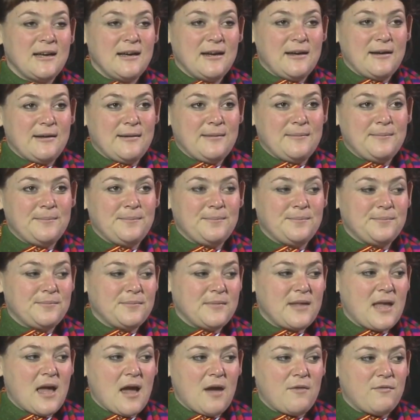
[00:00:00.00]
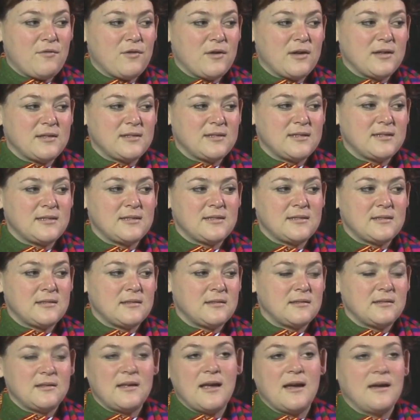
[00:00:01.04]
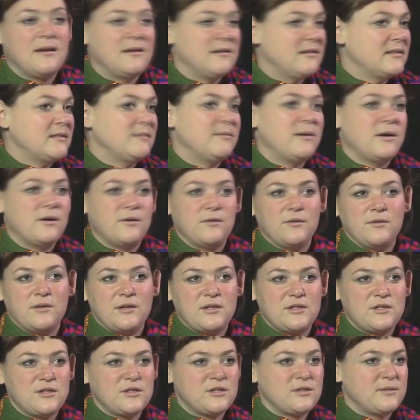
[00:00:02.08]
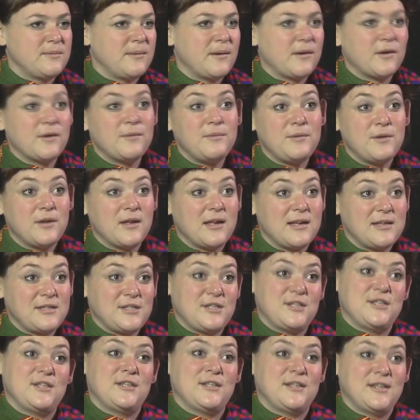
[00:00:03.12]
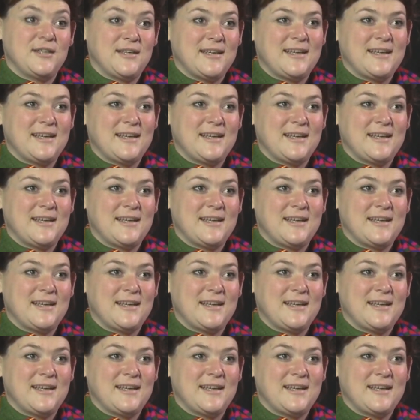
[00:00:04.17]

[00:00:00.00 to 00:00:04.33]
Yeah, for us, it's just about communication.